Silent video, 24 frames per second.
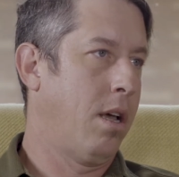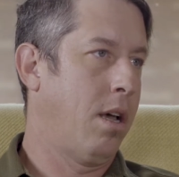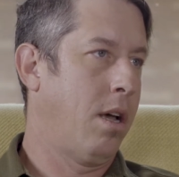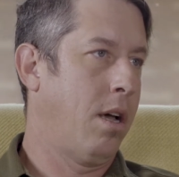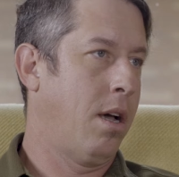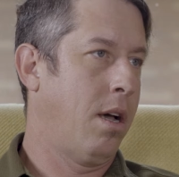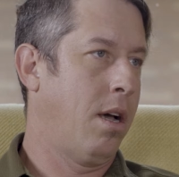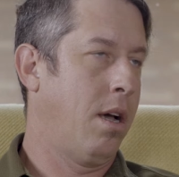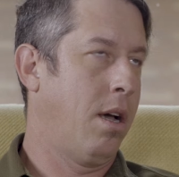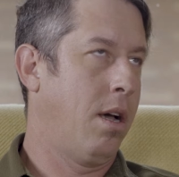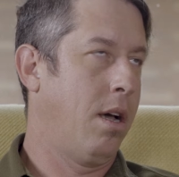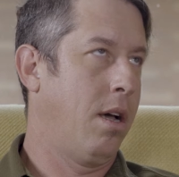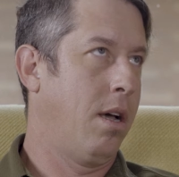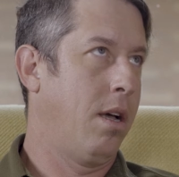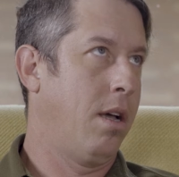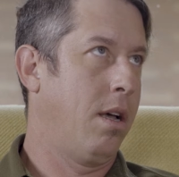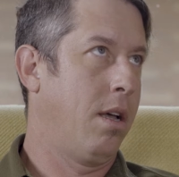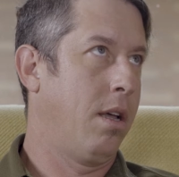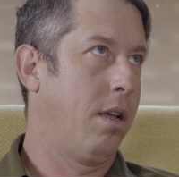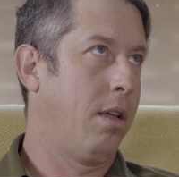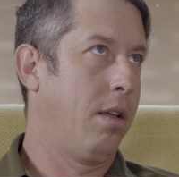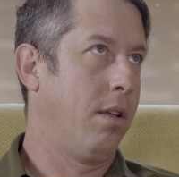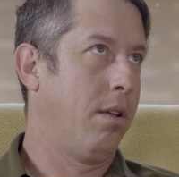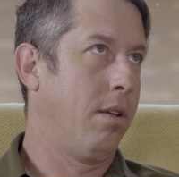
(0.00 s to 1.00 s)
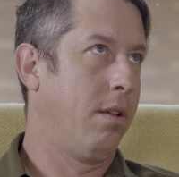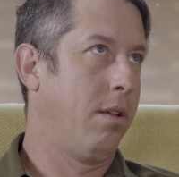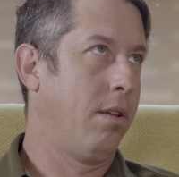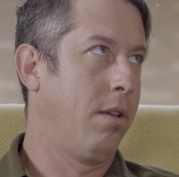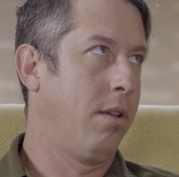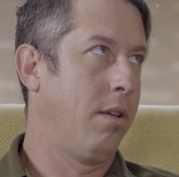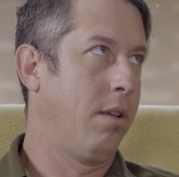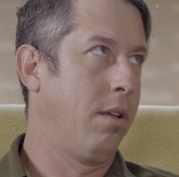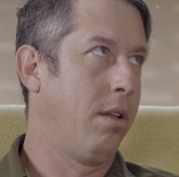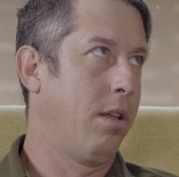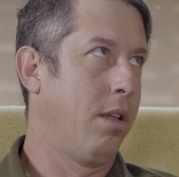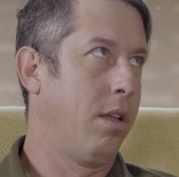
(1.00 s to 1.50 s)

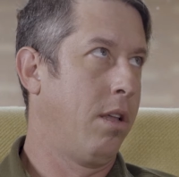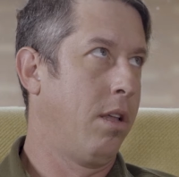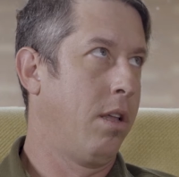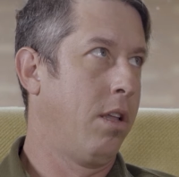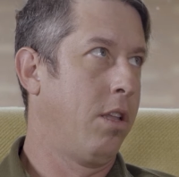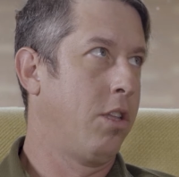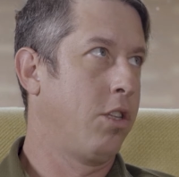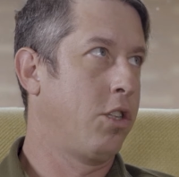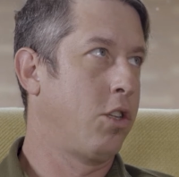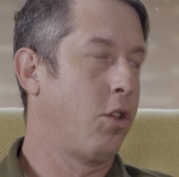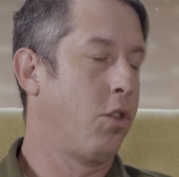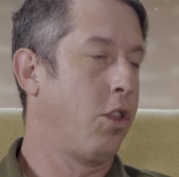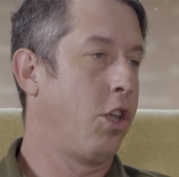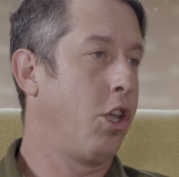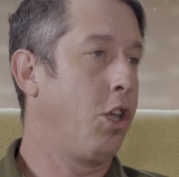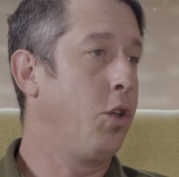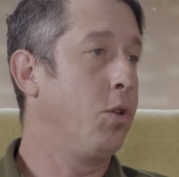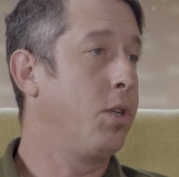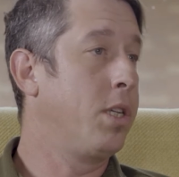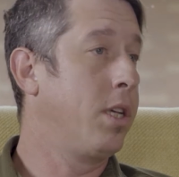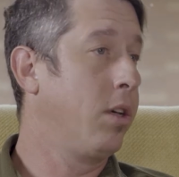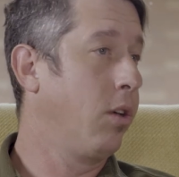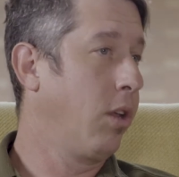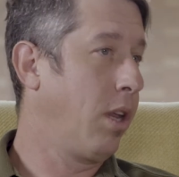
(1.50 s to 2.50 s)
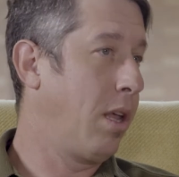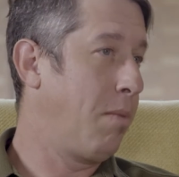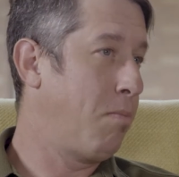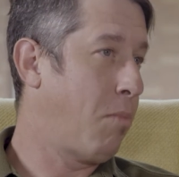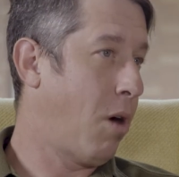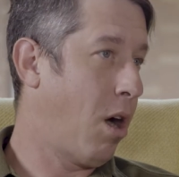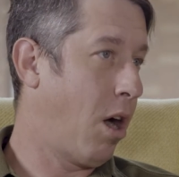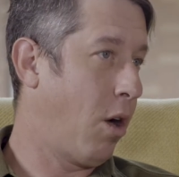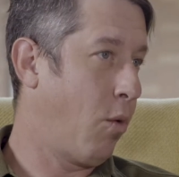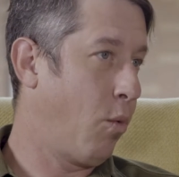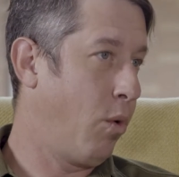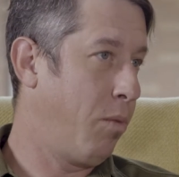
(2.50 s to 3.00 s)
So the utility
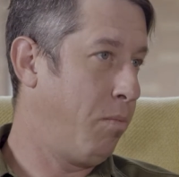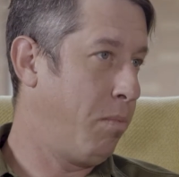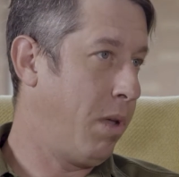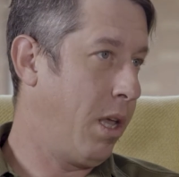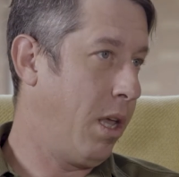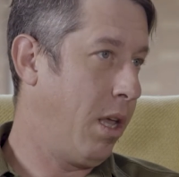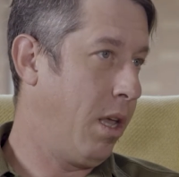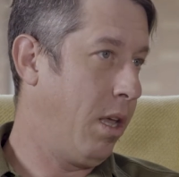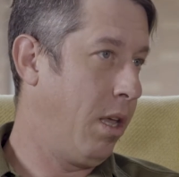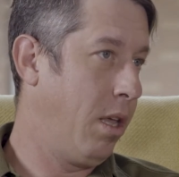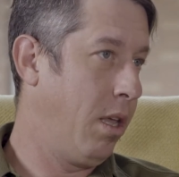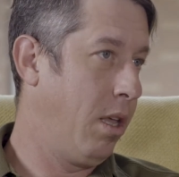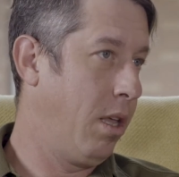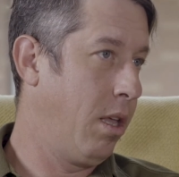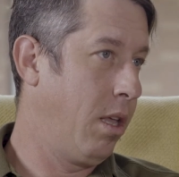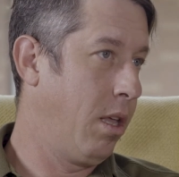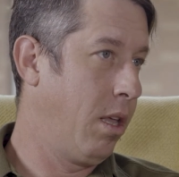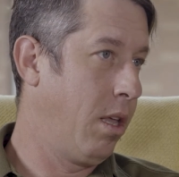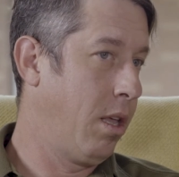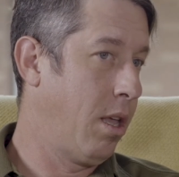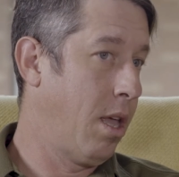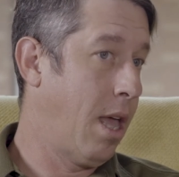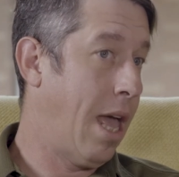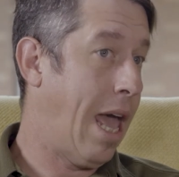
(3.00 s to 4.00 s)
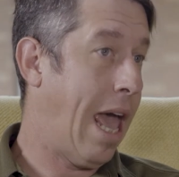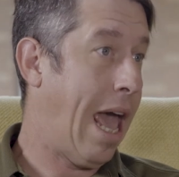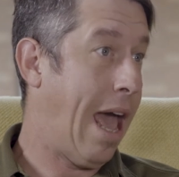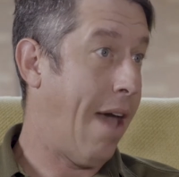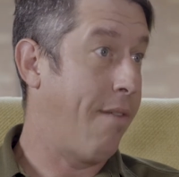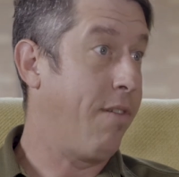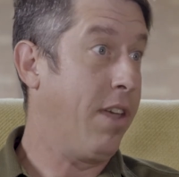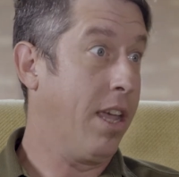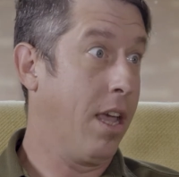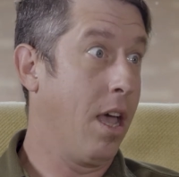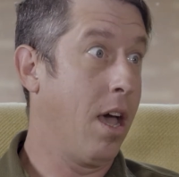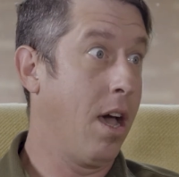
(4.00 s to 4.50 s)
part would be
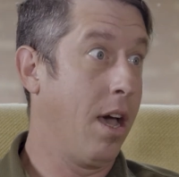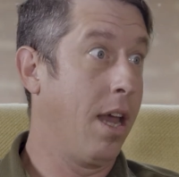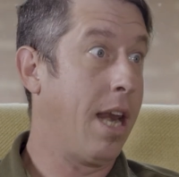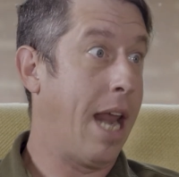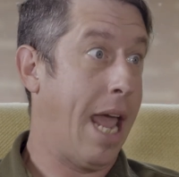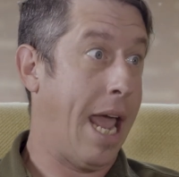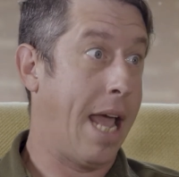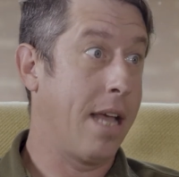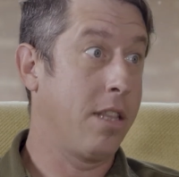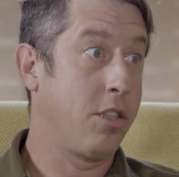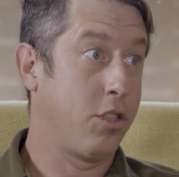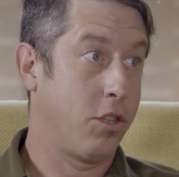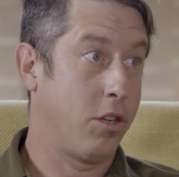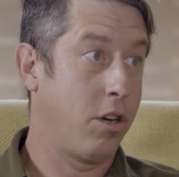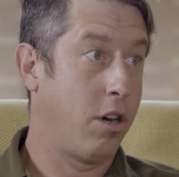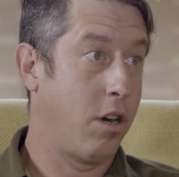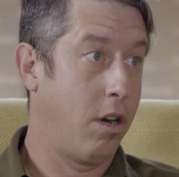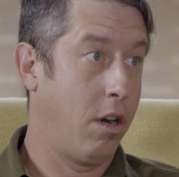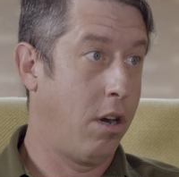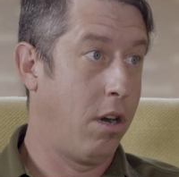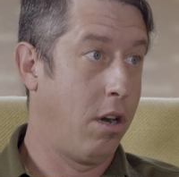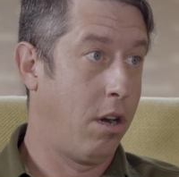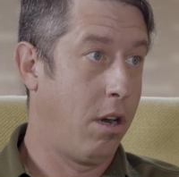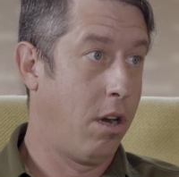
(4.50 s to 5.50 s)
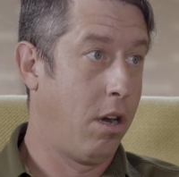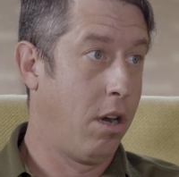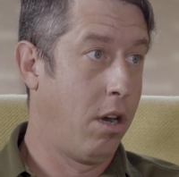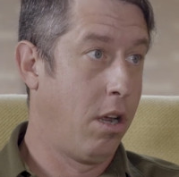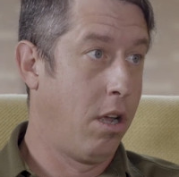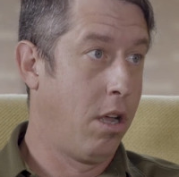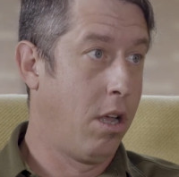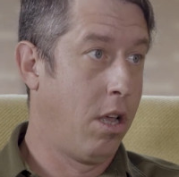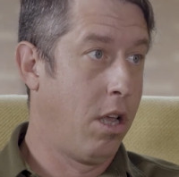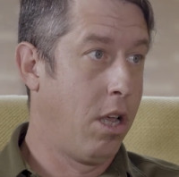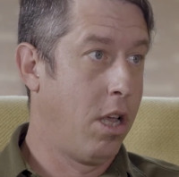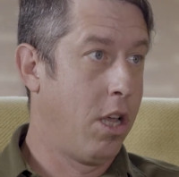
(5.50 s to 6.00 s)
having an answer
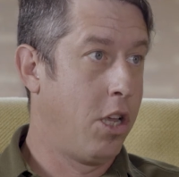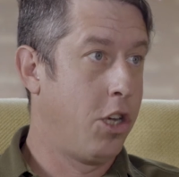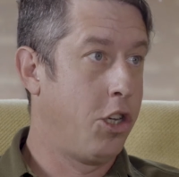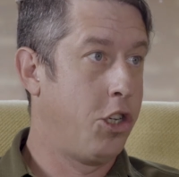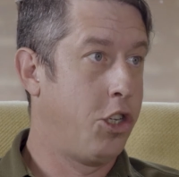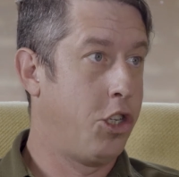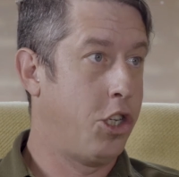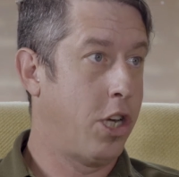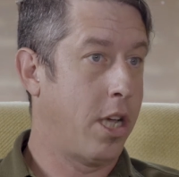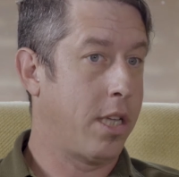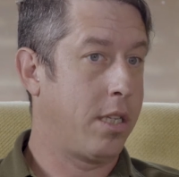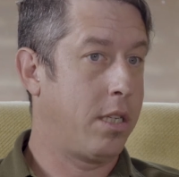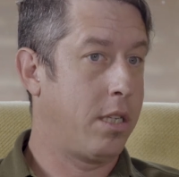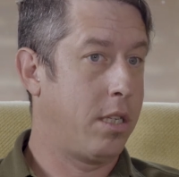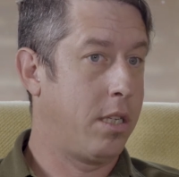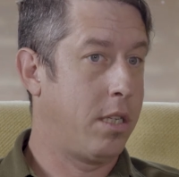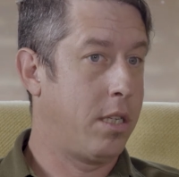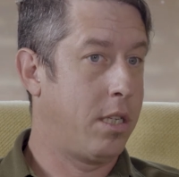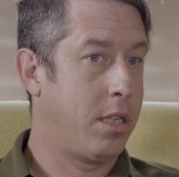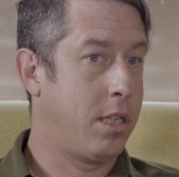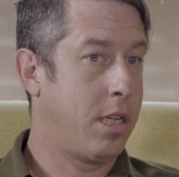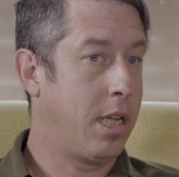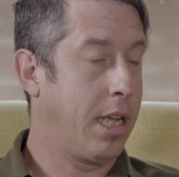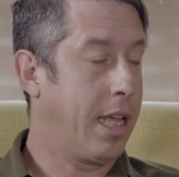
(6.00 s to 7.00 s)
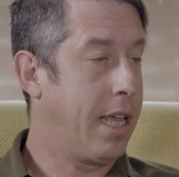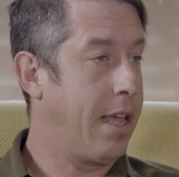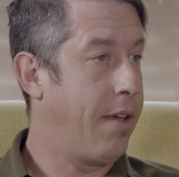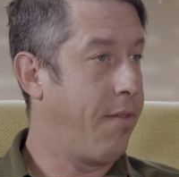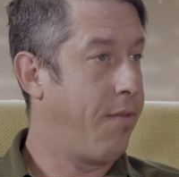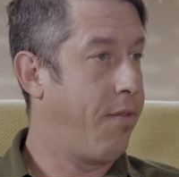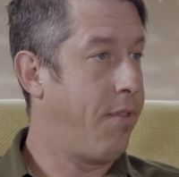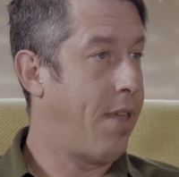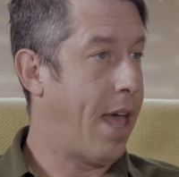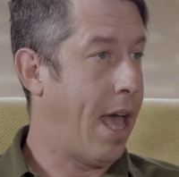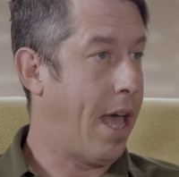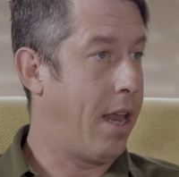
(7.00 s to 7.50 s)
just to
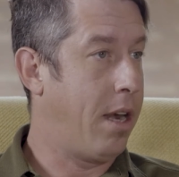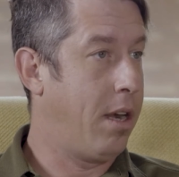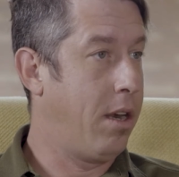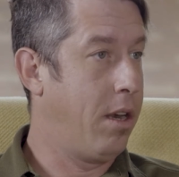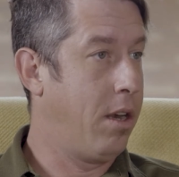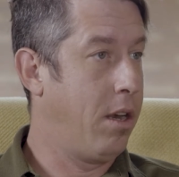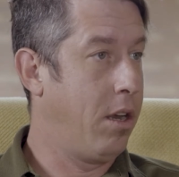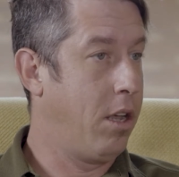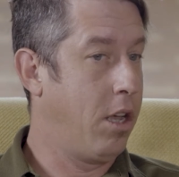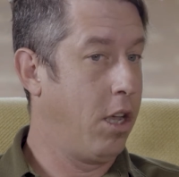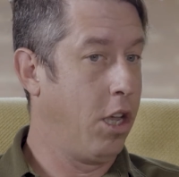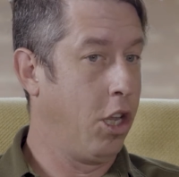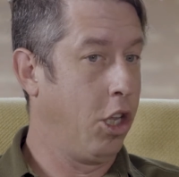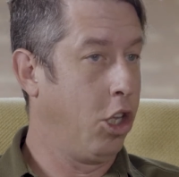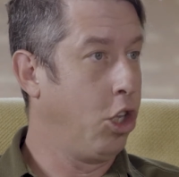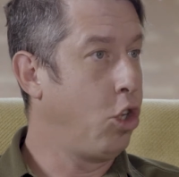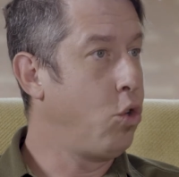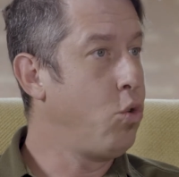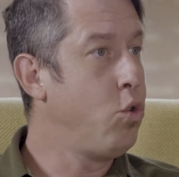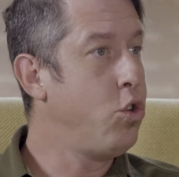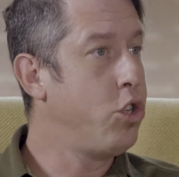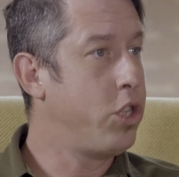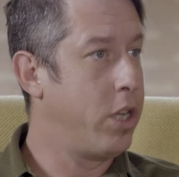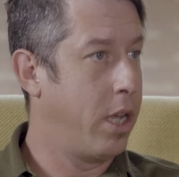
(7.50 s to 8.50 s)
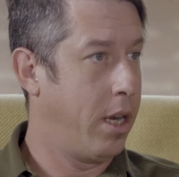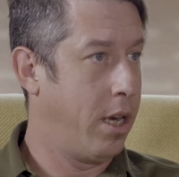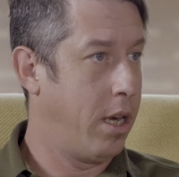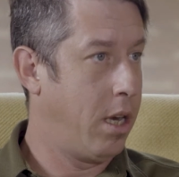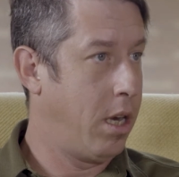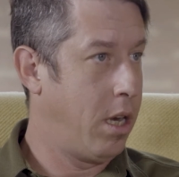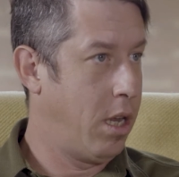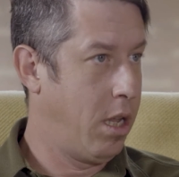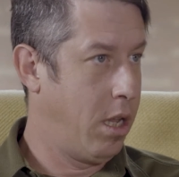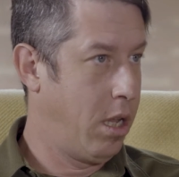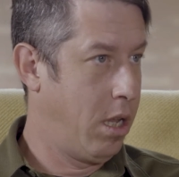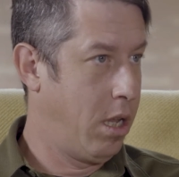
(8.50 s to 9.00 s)
give that illusion